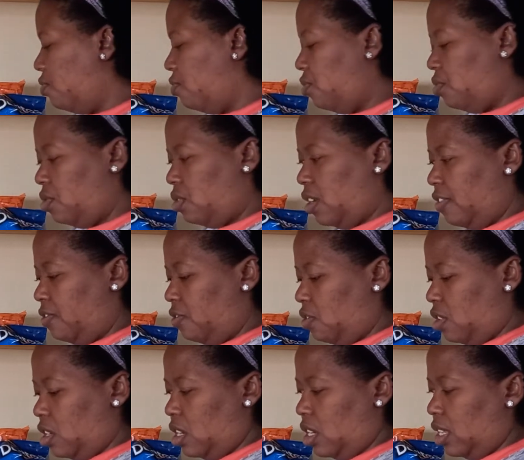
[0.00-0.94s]
for? I've
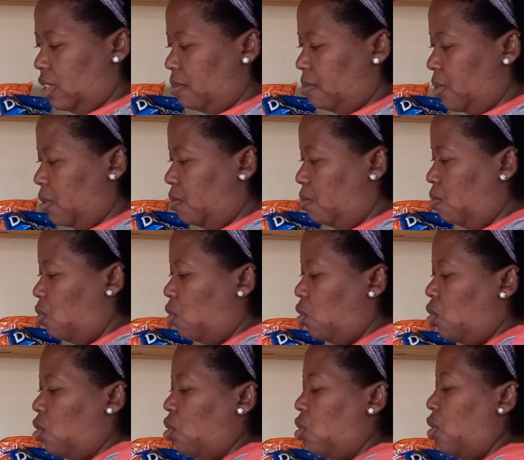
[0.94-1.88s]
got a little bit
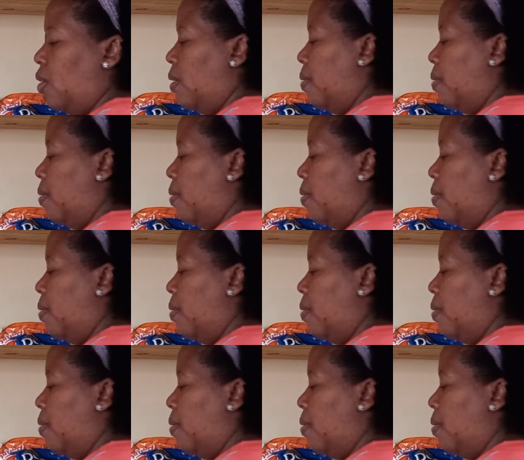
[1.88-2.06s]
more